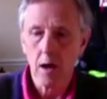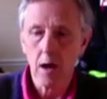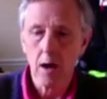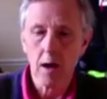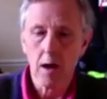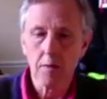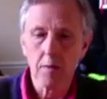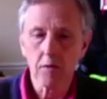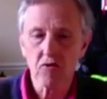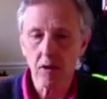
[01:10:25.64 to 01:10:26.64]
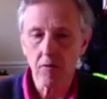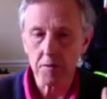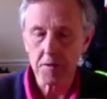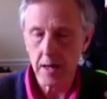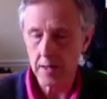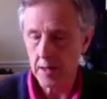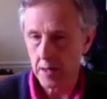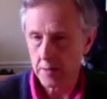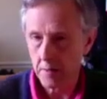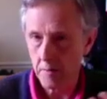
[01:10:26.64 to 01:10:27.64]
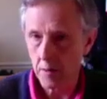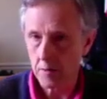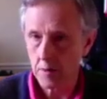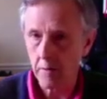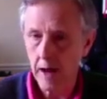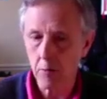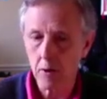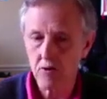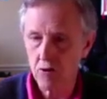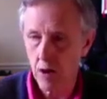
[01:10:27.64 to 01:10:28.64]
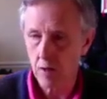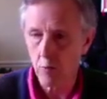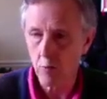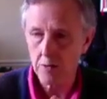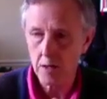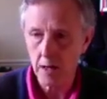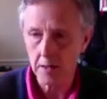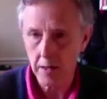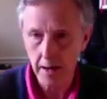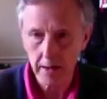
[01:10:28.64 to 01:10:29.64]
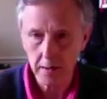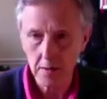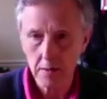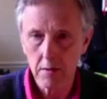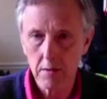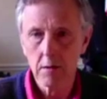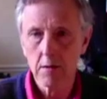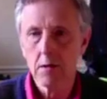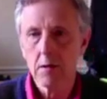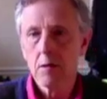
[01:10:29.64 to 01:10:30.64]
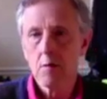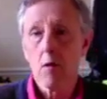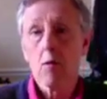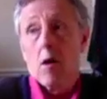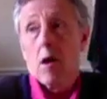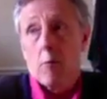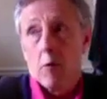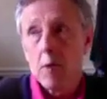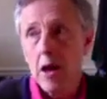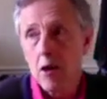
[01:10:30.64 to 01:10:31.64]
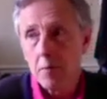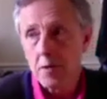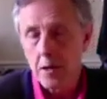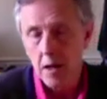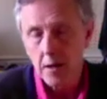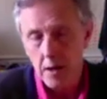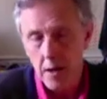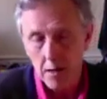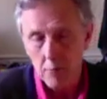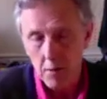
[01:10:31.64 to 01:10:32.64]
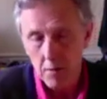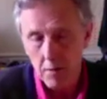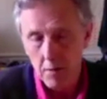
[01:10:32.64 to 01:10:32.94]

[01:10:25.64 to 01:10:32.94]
the general zeitgeist of the use of language and what's going to connect, what we hope is going to connect with.